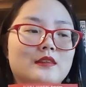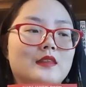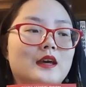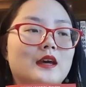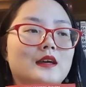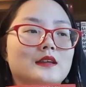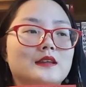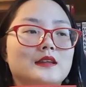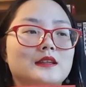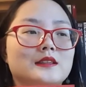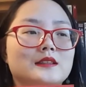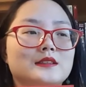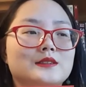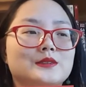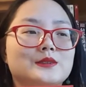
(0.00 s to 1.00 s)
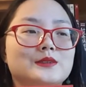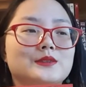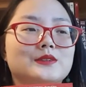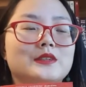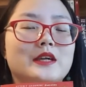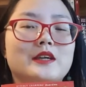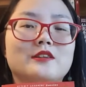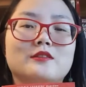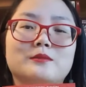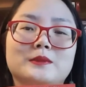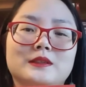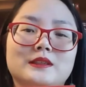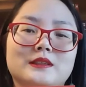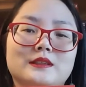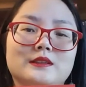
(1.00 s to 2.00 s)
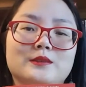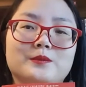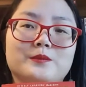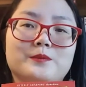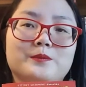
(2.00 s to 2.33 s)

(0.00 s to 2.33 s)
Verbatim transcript: that it could kind of be